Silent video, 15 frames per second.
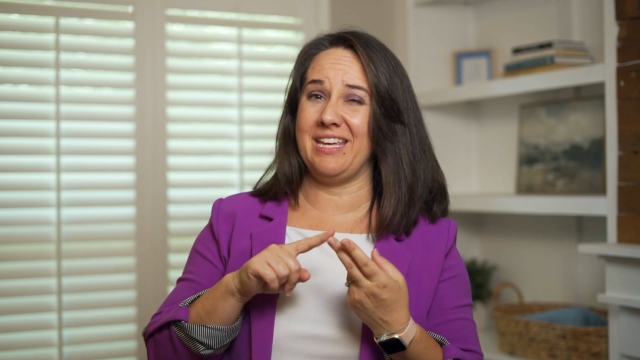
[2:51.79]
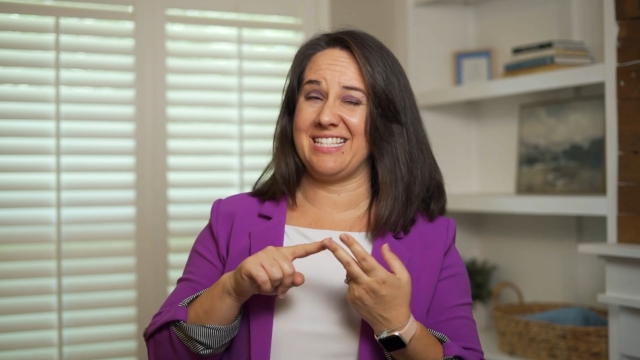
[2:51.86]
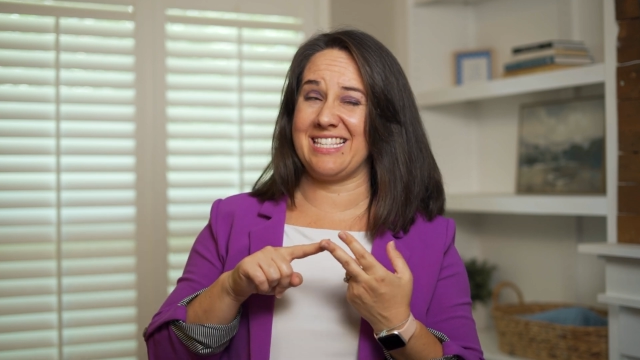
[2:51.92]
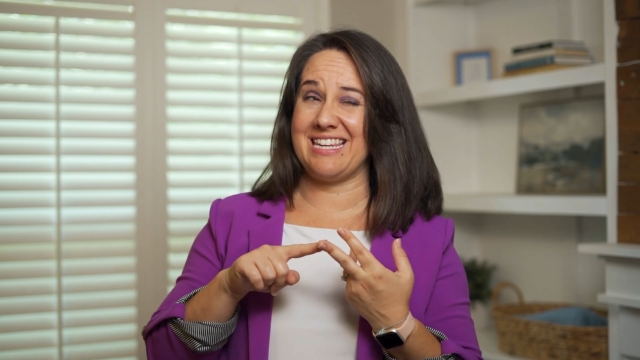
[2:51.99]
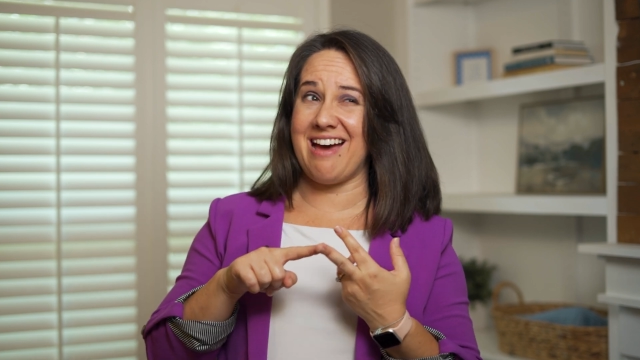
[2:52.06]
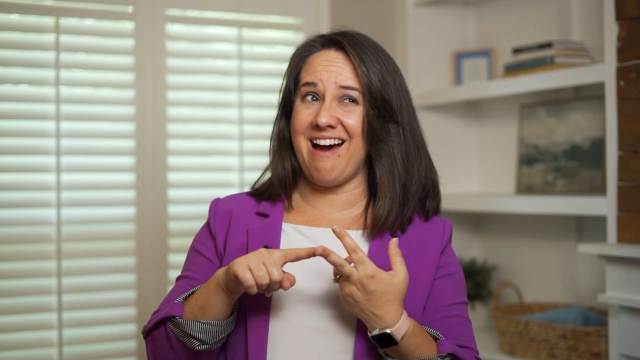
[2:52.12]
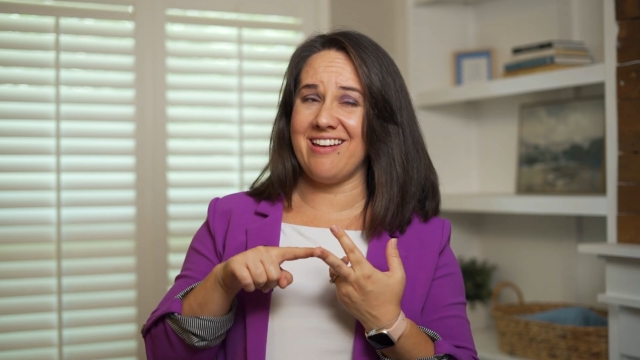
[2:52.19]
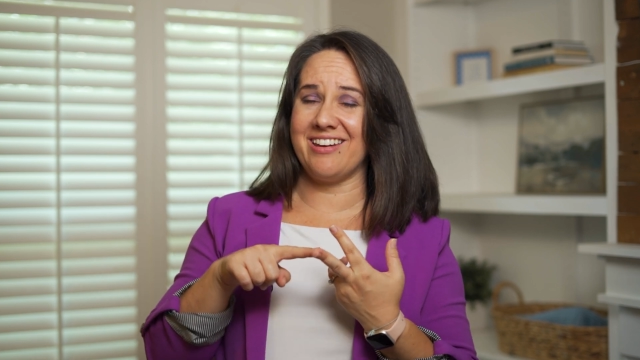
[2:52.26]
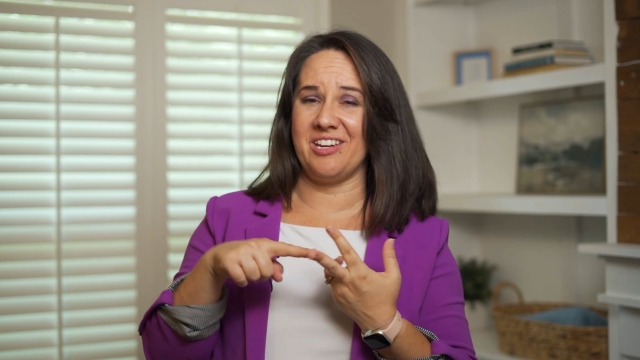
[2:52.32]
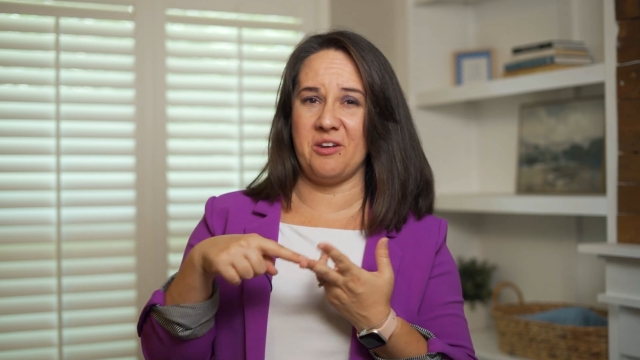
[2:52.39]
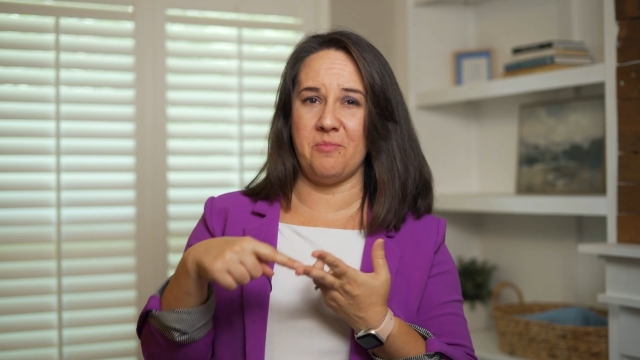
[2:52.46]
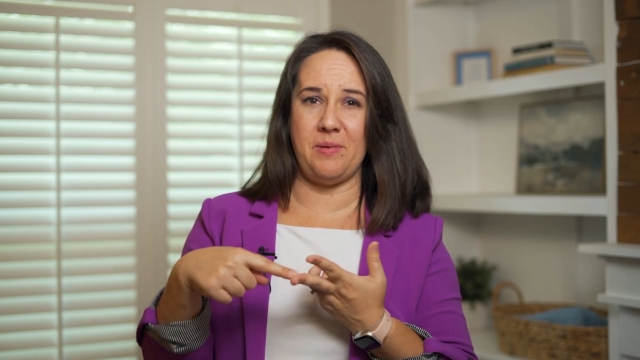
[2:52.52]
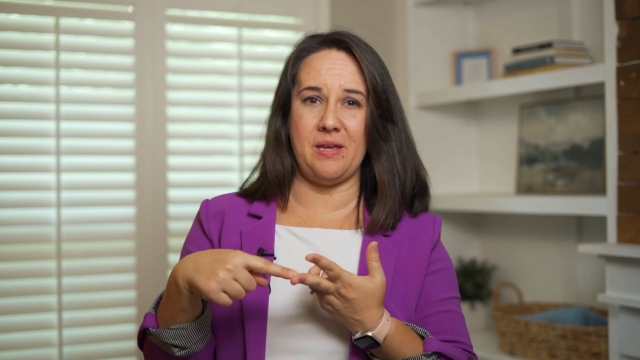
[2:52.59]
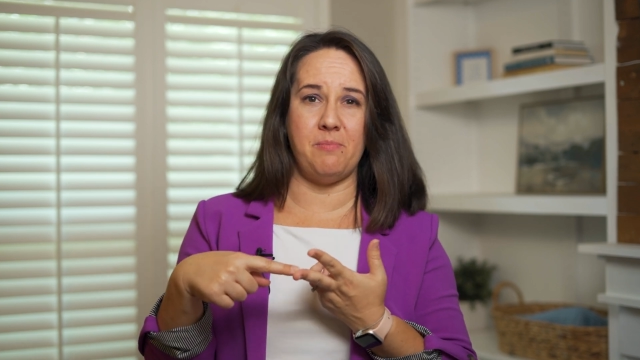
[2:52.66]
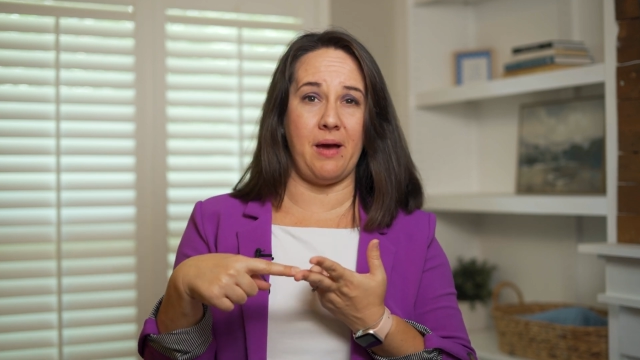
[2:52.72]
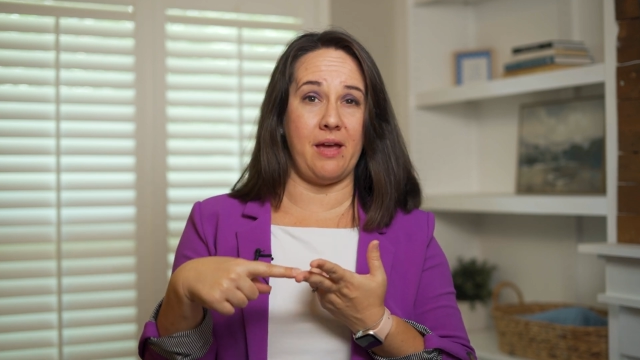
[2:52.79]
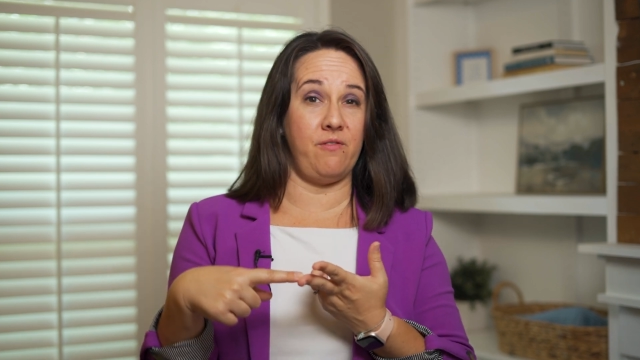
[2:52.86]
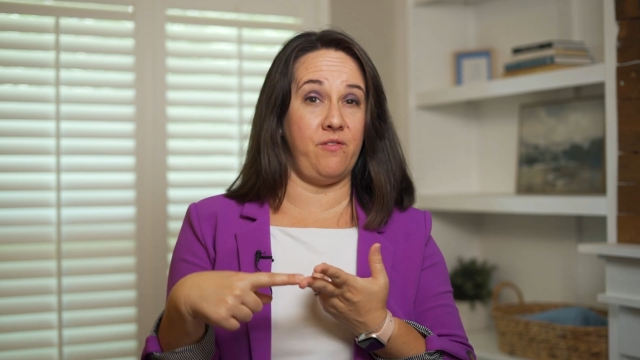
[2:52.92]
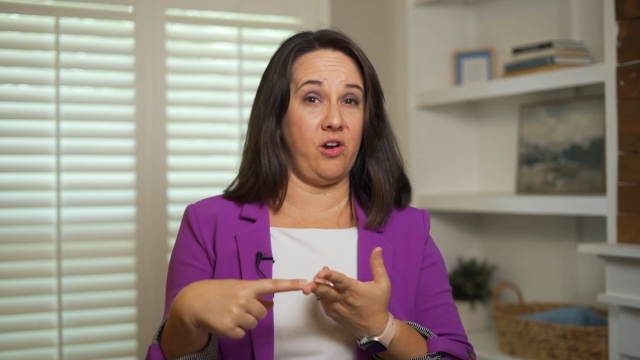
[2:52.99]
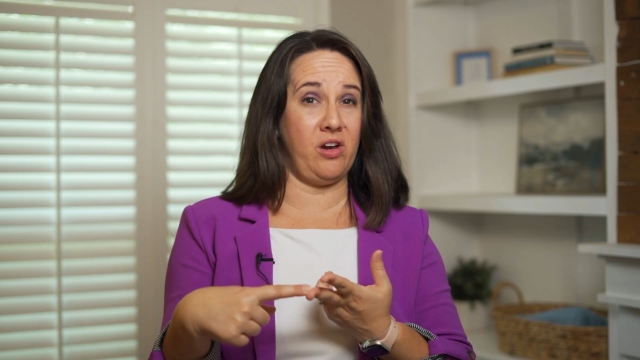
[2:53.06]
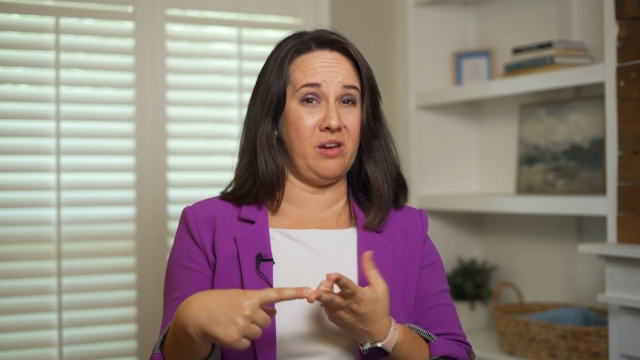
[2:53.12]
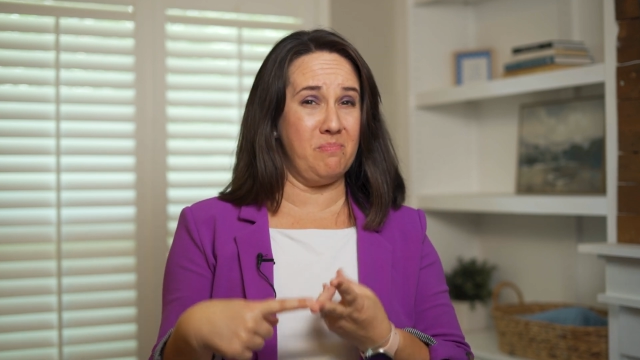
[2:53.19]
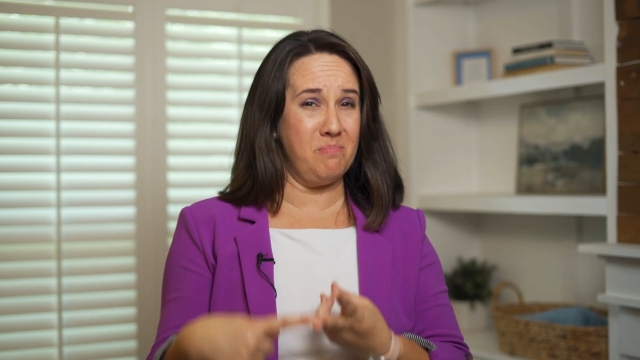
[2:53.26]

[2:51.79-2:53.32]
it's not going to be by very